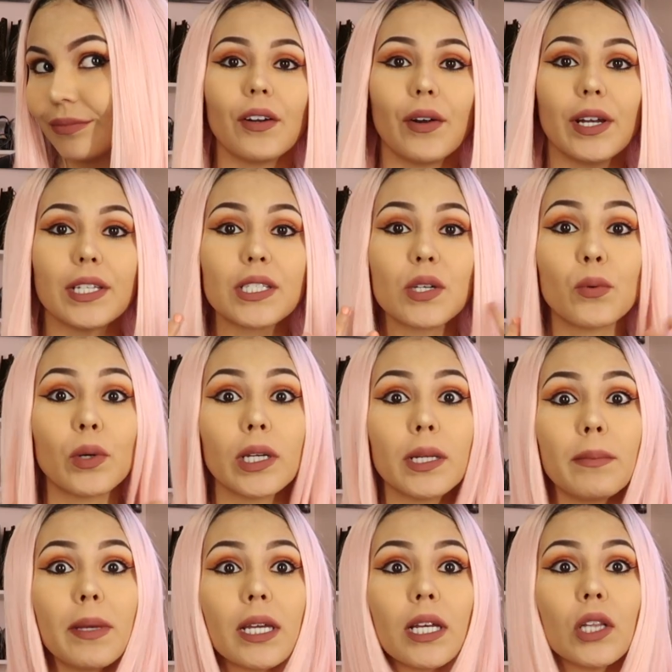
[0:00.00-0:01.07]
Alright, so we're going
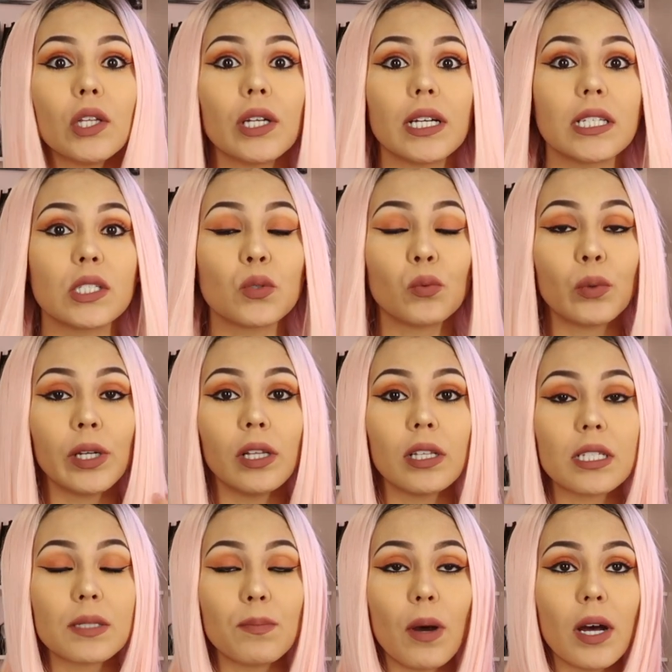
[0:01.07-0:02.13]
to make it look as real
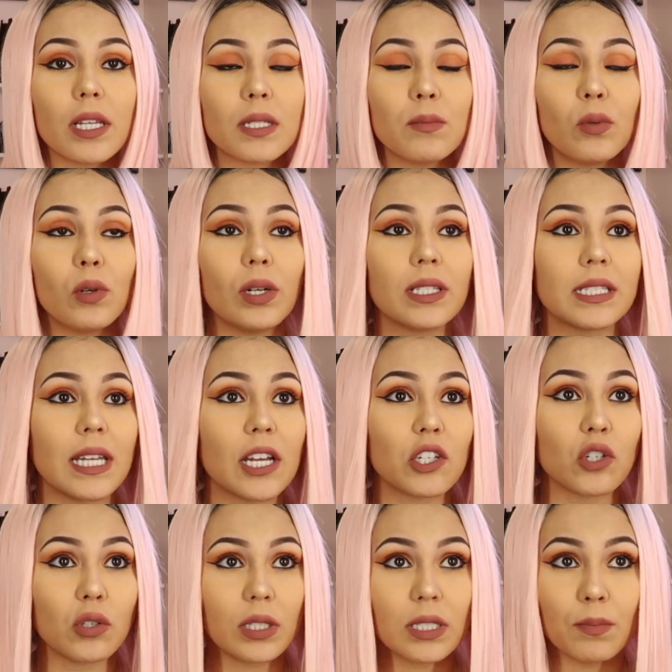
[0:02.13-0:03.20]
as possible, as
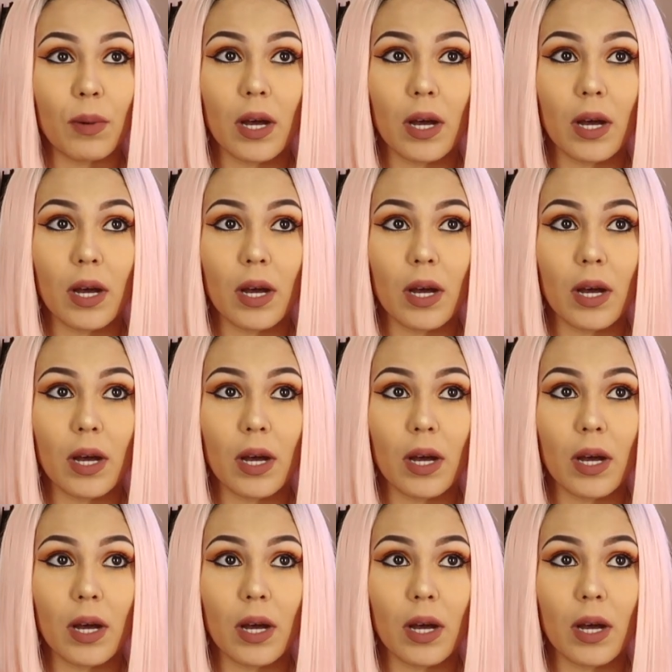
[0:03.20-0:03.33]
natural as